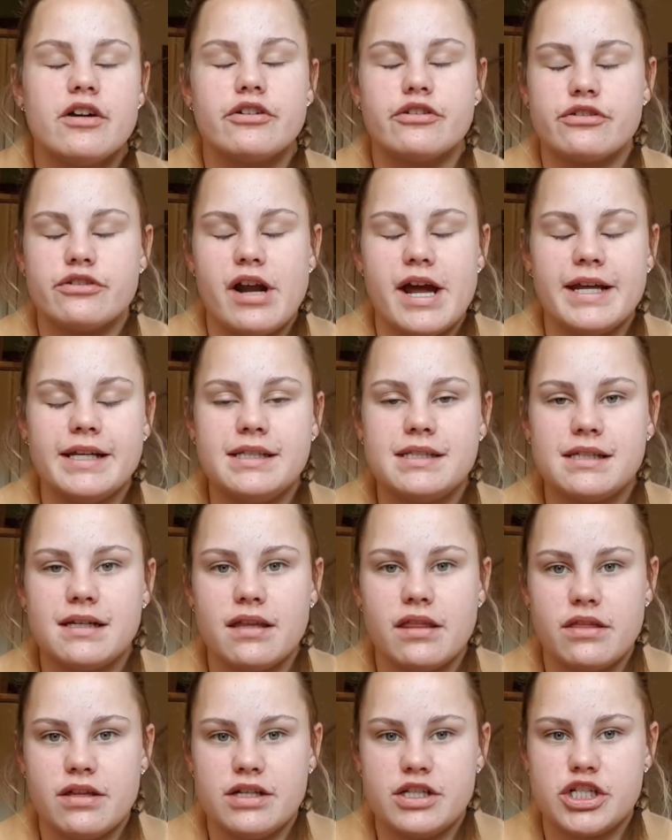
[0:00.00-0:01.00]
rate
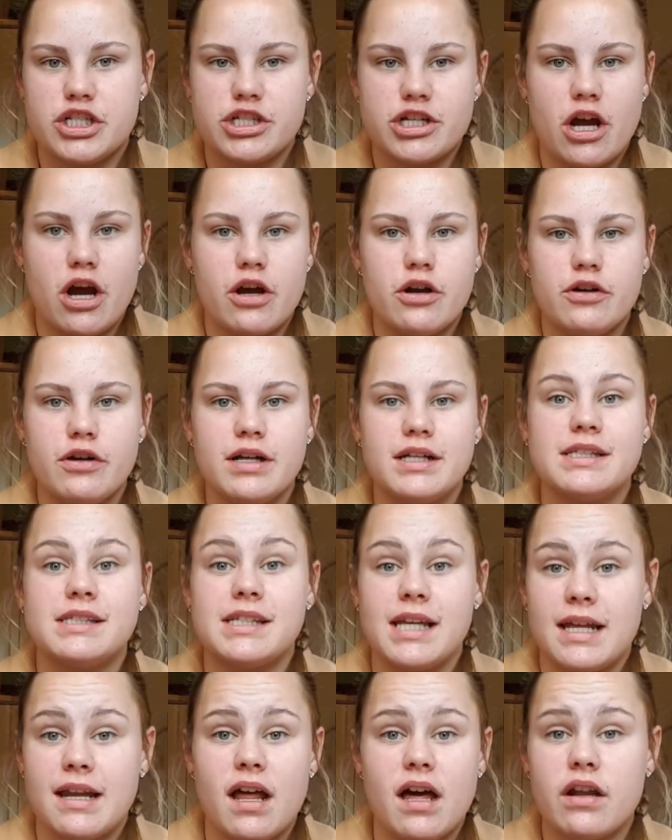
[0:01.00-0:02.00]
the show
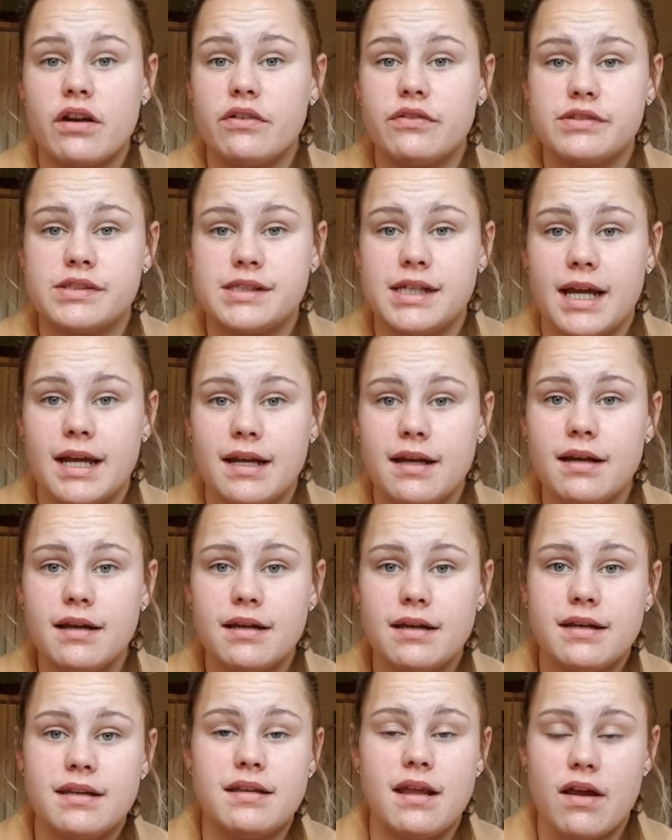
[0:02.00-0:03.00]
10 out of 10
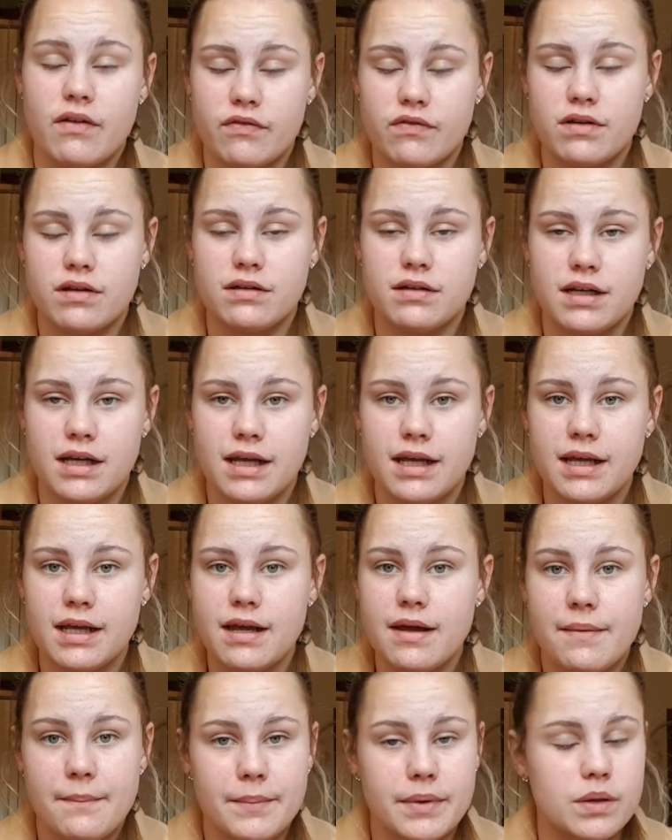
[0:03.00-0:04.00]
definitely,
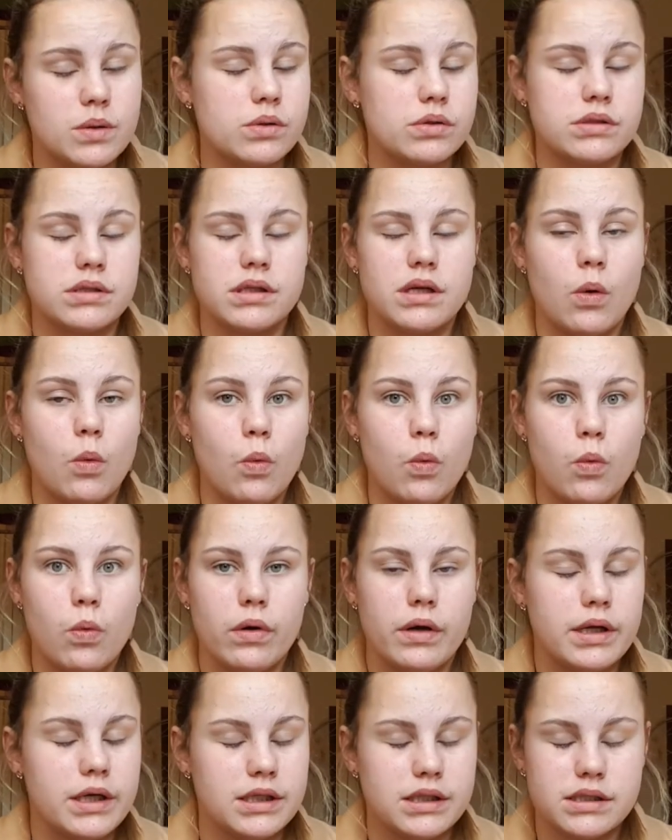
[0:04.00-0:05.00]
because
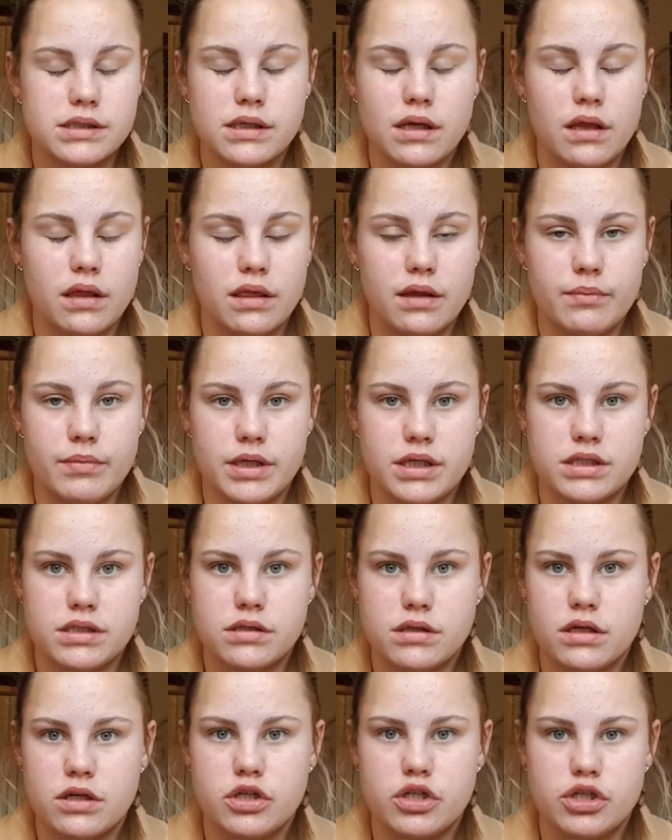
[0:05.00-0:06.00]
it's the best
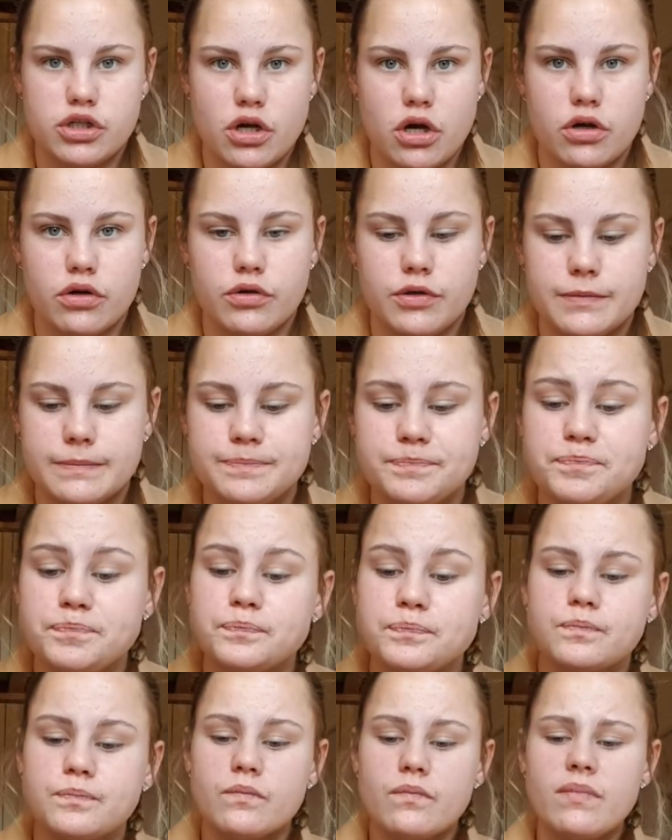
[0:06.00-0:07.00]
show.
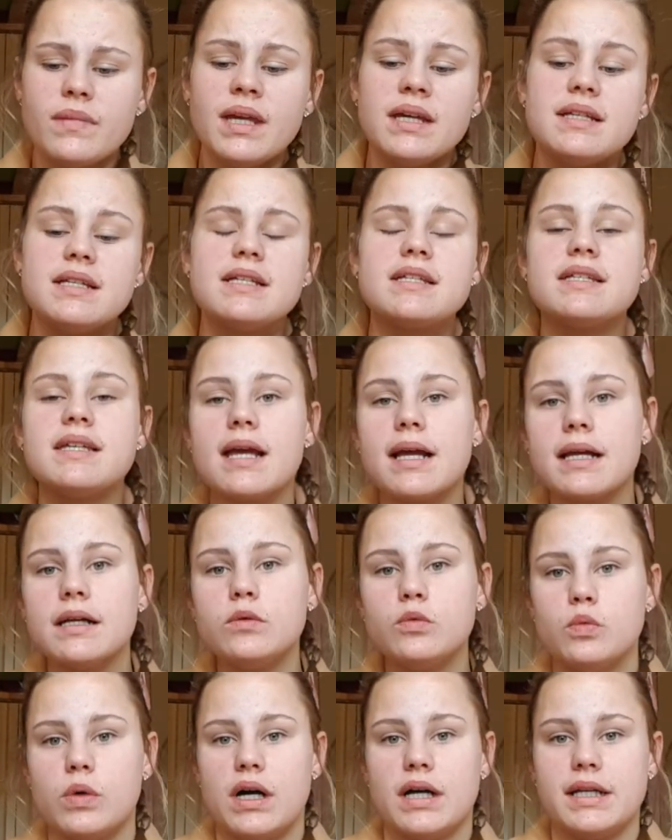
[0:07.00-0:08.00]
The
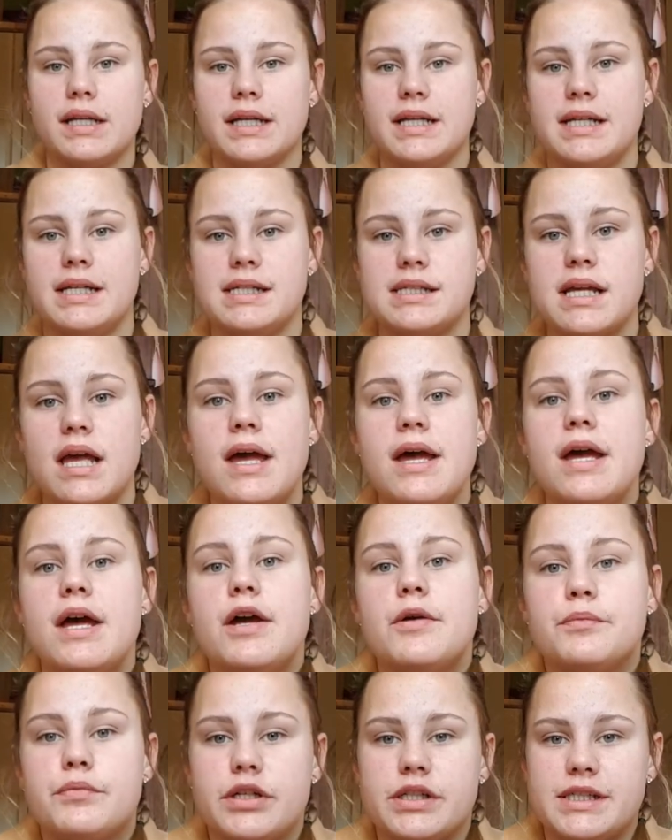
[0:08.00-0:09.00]
second one is
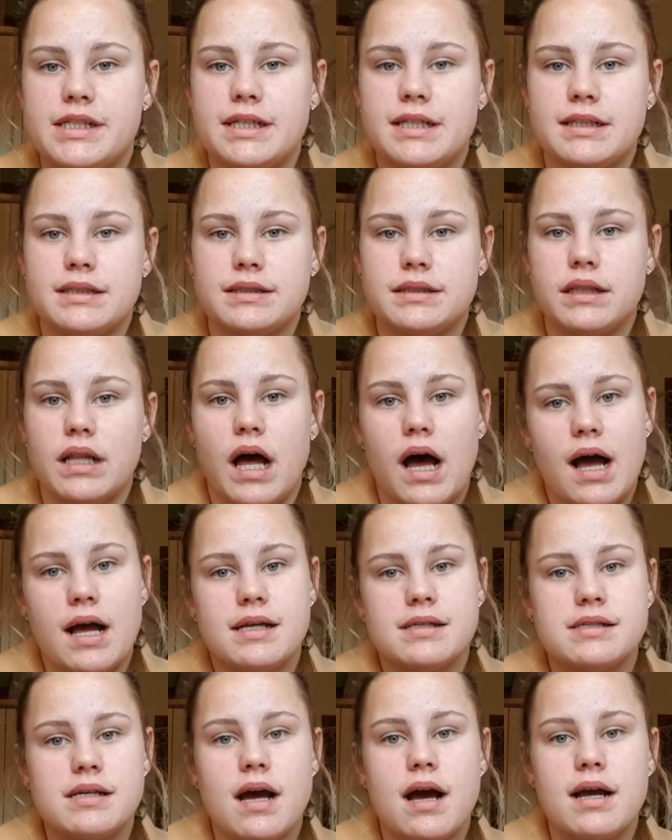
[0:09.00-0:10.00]
Pretty Little
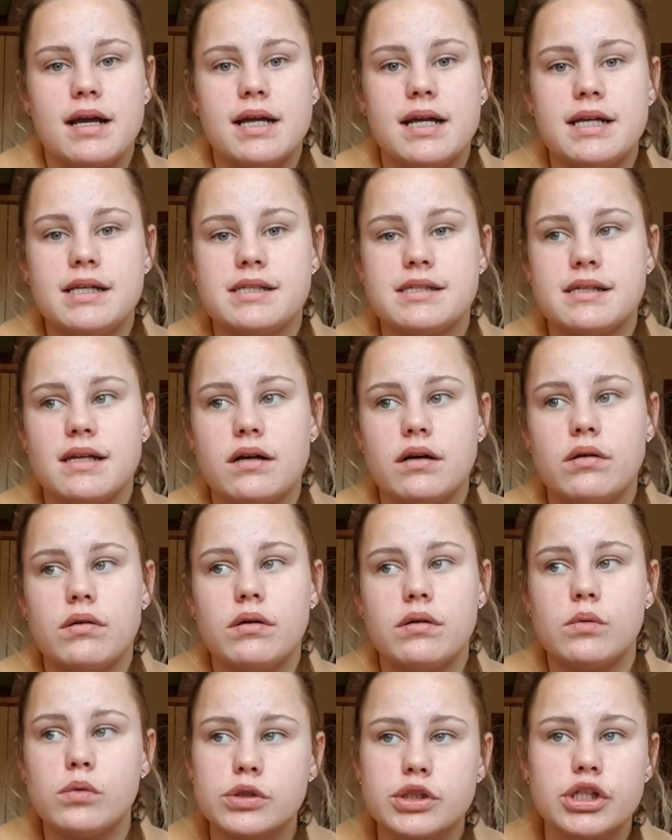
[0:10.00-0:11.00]
Lies. It's
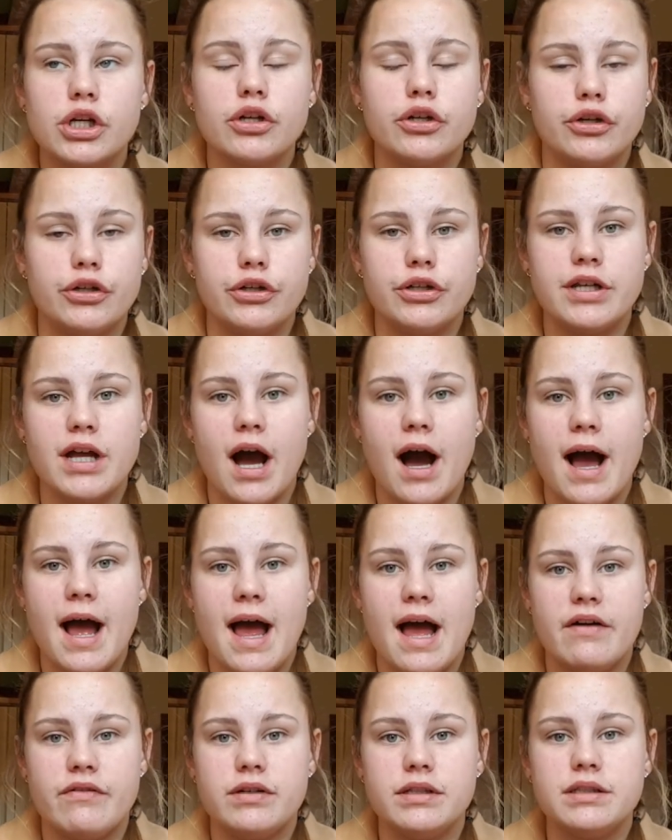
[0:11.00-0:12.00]
also good. I
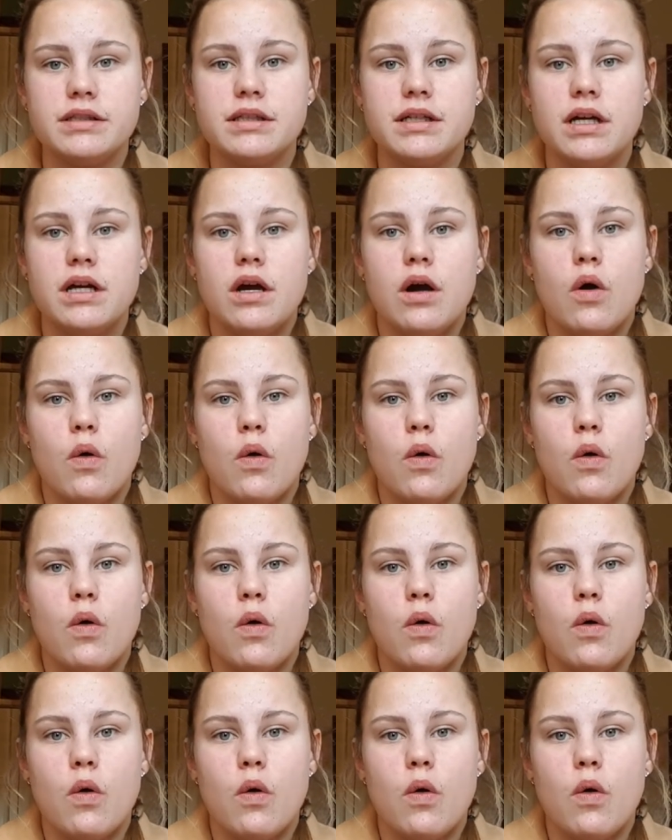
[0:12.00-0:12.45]
haven't